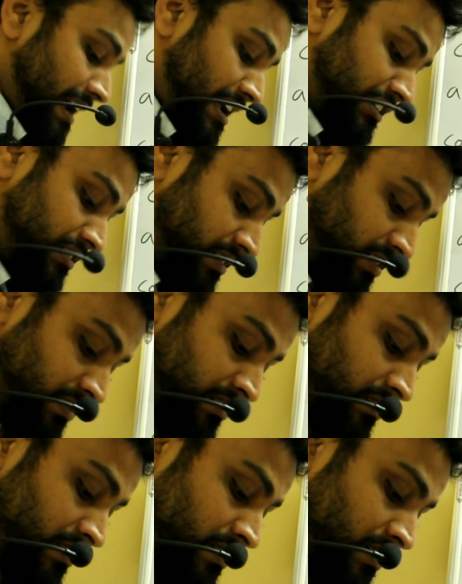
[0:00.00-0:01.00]
8.
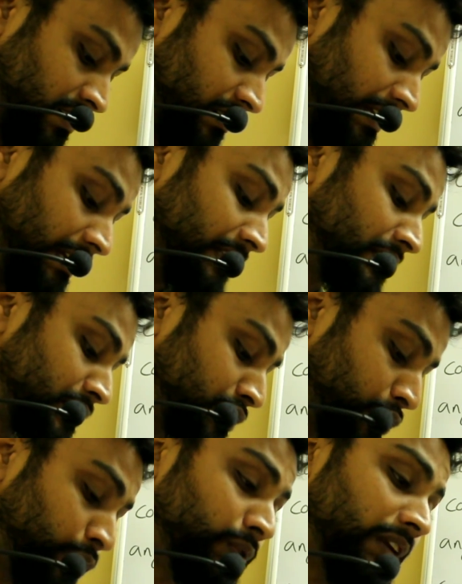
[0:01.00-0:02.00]
These
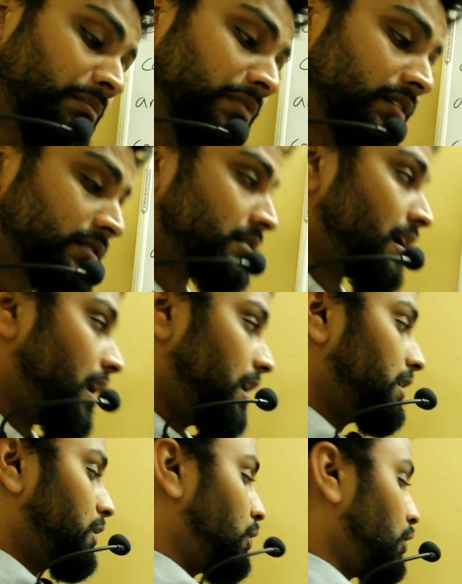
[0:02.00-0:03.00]
two numbers
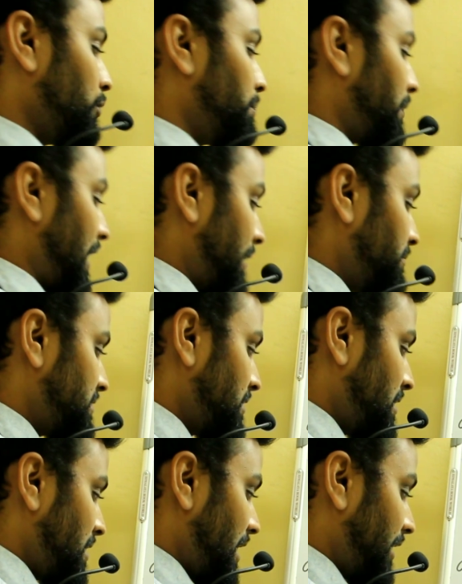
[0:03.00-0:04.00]
are co-primes,
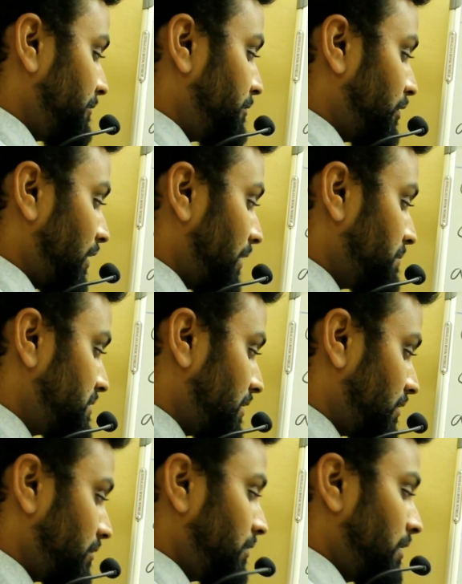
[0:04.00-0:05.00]
and if you
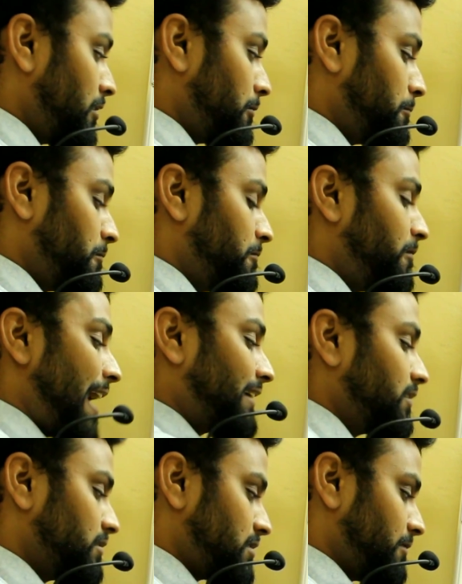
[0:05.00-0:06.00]
observe,
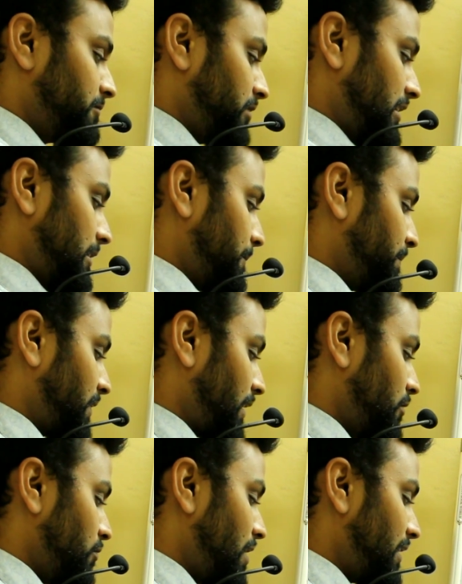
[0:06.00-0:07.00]
factors of 3.
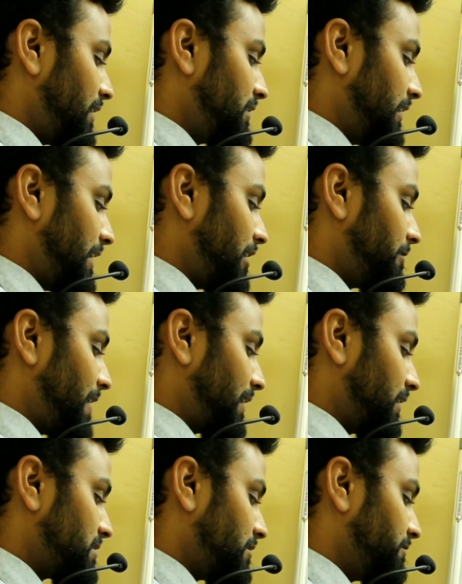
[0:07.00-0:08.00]
1 and 3 are
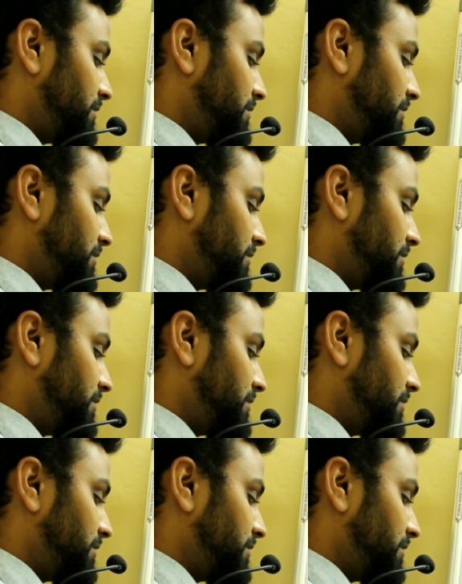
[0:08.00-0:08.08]
factors of